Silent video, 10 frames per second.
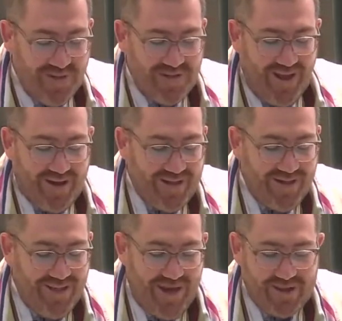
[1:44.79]
likely
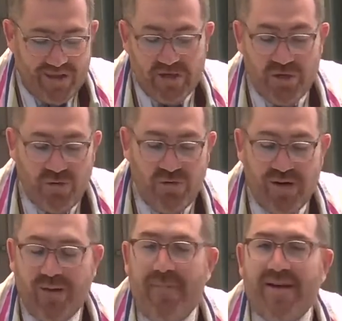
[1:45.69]
liked the tune
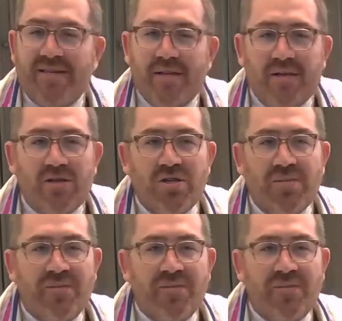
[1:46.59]
and the message,